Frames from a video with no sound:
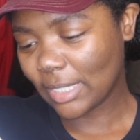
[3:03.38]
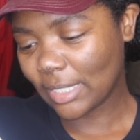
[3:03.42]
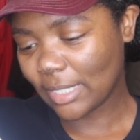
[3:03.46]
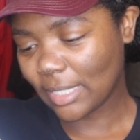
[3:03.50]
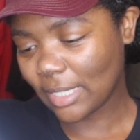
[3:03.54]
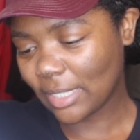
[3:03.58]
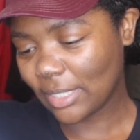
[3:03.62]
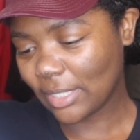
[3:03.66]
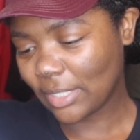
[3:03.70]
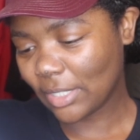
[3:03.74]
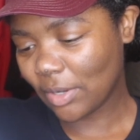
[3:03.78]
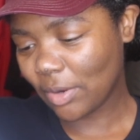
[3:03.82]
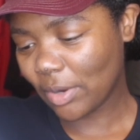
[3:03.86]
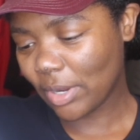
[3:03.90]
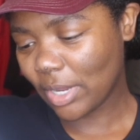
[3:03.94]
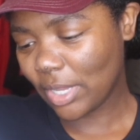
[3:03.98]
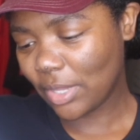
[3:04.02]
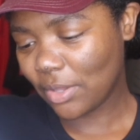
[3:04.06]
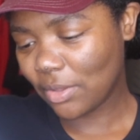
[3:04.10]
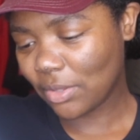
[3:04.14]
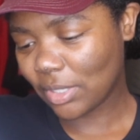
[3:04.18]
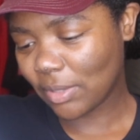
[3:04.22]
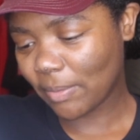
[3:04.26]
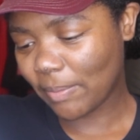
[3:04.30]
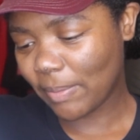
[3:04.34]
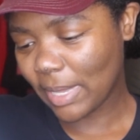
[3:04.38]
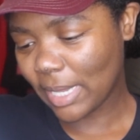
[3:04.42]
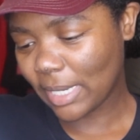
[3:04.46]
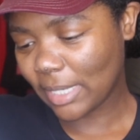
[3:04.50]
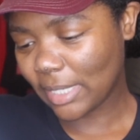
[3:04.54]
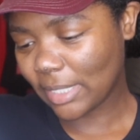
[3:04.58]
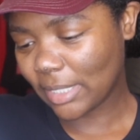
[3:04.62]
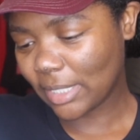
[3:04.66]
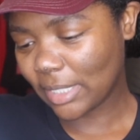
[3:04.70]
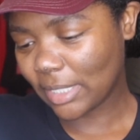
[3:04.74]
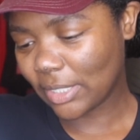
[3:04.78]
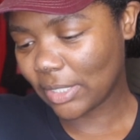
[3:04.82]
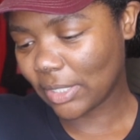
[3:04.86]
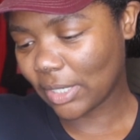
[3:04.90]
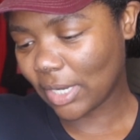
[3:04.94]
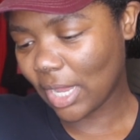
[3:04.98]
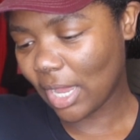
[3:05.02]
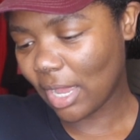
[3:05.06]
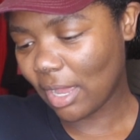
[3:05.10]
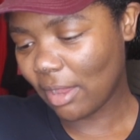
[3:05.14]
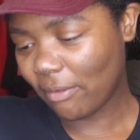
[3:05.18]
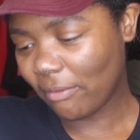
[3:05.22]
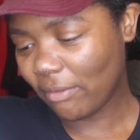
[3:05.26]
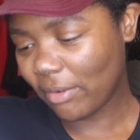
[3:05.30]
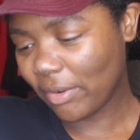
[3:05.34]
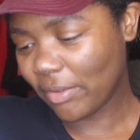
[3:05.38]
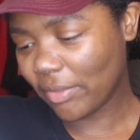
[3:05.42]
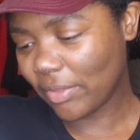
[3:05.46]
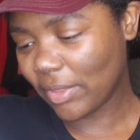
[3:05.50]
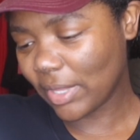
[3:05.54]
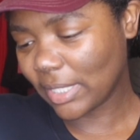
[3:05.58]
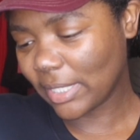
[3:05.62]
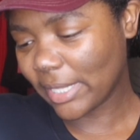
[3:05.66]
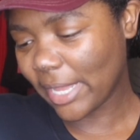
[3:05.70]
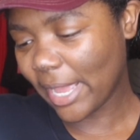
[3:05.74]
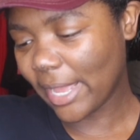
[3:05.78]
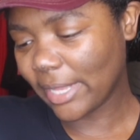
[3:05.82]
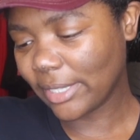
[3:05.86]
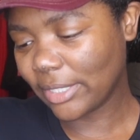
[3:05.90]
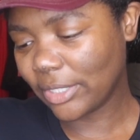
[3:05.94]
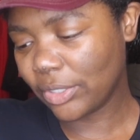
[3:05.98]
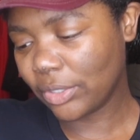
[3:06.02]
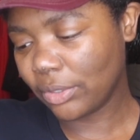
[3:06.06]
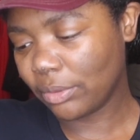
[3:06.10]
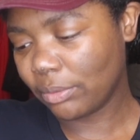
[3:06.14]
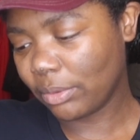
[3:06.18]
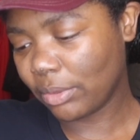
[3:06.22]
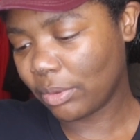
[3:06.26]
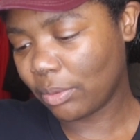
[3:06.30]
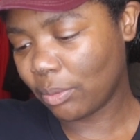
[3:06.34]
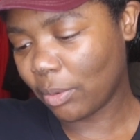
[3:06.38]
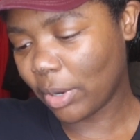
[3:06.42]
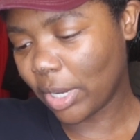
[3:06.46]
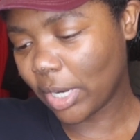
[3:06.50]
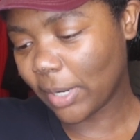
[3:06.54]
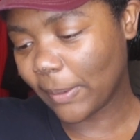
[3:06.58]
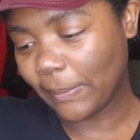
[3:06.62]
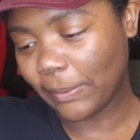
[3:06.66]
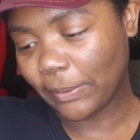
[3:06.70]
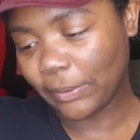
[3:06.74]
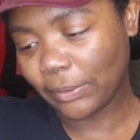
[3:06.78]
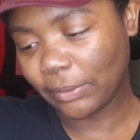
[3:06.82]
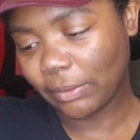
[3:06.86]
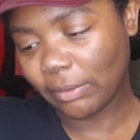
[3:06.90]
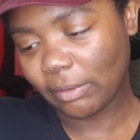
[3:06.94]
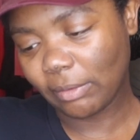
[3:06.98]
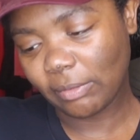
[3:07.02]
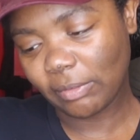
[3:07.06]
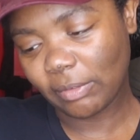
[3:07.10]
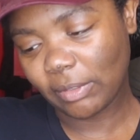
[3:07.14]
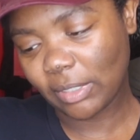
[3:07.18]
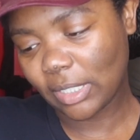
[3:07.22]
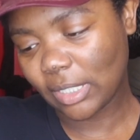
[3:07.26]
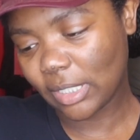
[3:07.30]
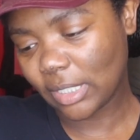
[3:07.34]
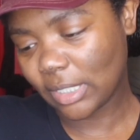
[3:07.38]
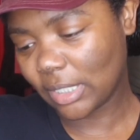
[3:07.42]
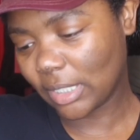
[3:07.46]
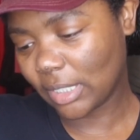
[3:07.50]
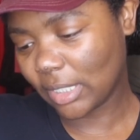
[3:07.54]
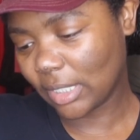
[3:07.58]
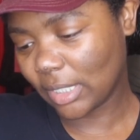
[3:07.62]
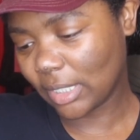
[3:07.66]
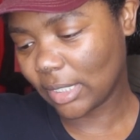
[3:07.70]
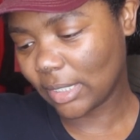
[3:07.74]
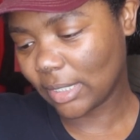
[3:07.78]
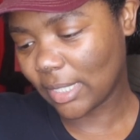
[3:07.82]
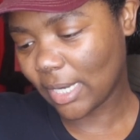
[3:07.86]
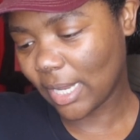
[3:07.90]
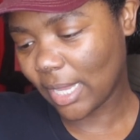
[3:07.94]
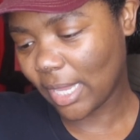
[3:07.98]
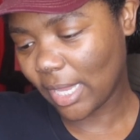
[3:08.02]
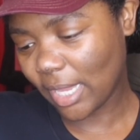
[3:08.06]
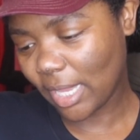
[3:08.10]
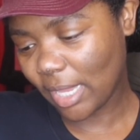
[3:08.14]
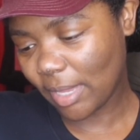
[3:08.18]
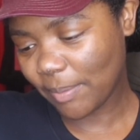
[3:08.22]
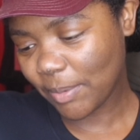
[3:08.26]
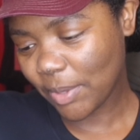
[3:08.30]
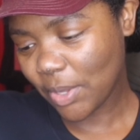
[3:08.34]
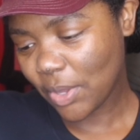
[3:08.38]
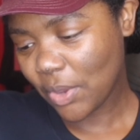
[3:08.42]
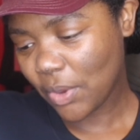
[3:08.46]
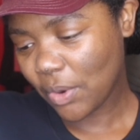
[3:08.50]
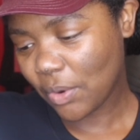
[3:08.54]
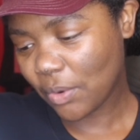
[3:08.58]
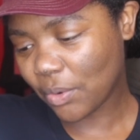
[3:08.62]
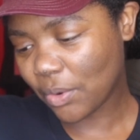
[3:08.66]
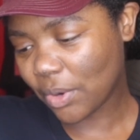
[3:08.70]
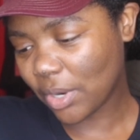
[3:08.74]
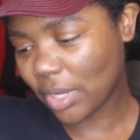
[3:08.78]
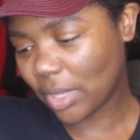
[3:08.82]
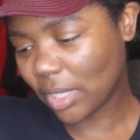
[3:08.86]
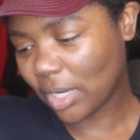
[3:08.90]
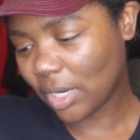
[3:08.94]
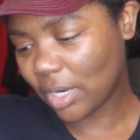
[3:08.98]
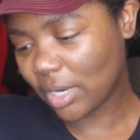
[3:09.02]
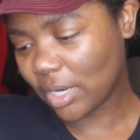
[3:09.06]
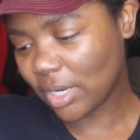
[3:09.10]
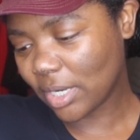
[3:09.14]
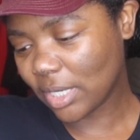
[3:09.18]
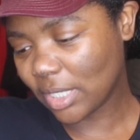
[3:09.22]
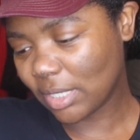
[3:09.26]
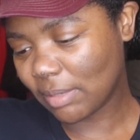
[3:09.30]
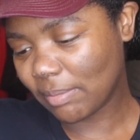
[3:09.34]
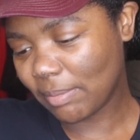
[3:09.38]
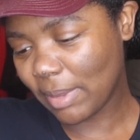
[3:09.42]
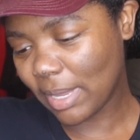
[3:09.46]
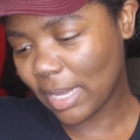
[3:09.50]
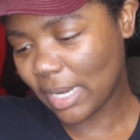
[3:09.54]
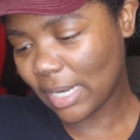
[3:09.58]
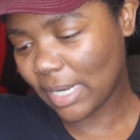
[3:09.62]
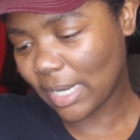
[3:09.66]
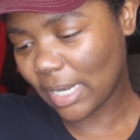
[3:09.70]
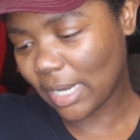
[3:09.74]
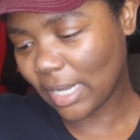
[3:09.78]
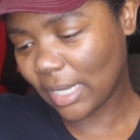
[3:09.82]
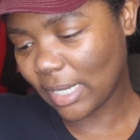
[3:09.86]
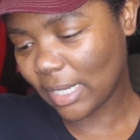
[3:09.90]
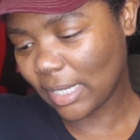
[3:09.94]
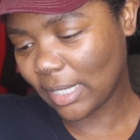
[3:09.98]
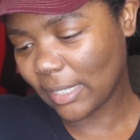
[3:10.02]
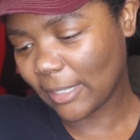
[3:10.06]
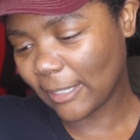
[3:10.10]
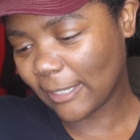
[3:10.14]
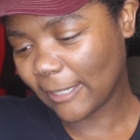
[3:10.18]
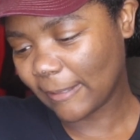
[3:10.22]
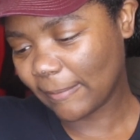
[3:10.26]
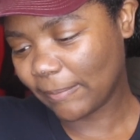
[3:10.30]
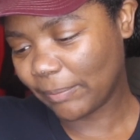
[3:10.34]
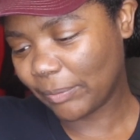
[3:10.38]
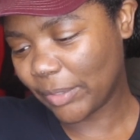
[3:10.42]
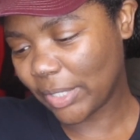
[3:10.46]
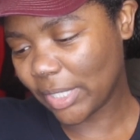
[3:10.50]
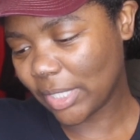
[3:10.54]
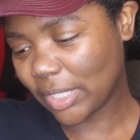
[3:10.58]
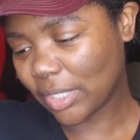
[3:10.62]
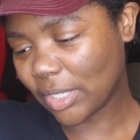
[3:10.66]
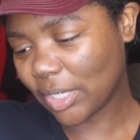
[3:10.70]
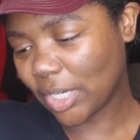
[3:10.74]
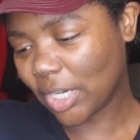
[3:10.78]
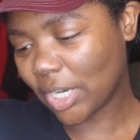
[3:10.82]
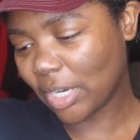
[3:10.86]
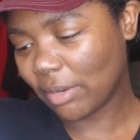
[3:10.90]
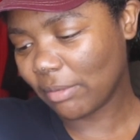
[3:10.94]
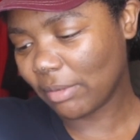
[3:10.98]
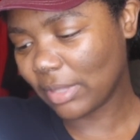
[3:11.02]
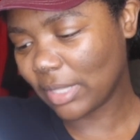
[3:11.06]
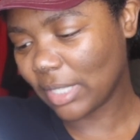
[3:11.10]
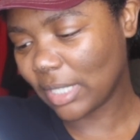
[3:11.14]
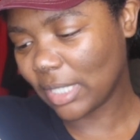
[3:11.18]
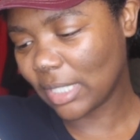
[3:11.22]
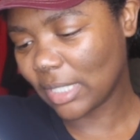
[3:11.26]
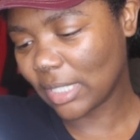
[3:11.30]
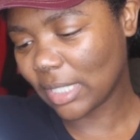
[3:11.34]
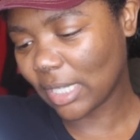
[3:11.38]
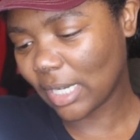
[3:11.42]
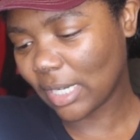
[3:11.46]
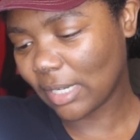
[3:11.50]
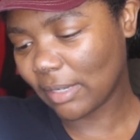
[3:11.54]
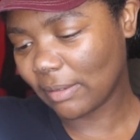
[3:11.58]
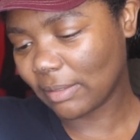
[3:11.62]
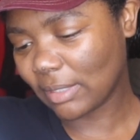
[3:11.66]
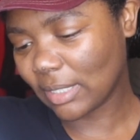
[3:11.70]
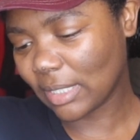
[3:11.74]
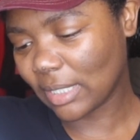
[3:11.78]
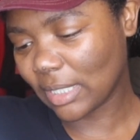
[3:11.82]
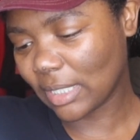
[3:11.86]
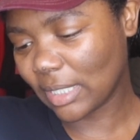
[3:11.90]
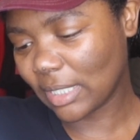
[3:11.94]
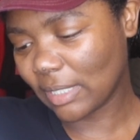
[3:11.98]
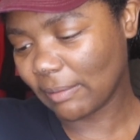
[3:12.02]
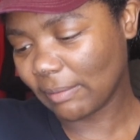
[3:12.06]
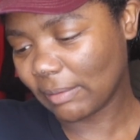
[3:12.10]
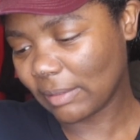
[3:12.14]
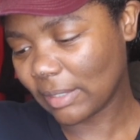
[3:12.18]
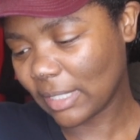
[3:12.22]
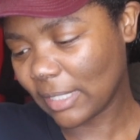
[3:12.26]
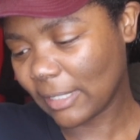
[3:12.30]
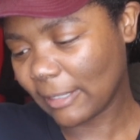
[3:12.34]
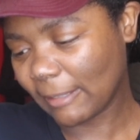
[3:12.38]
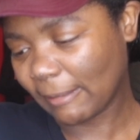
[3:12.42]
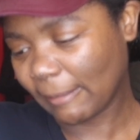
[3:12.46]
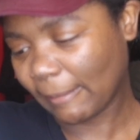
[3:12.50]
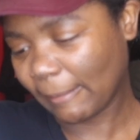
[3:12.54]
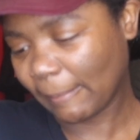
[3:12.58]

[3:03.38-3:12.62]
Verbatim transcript: sunscreen, use a bandage to cover the tattoo with waterproof cushion tape or a large band-aid. Discard with any sign of sensitivity.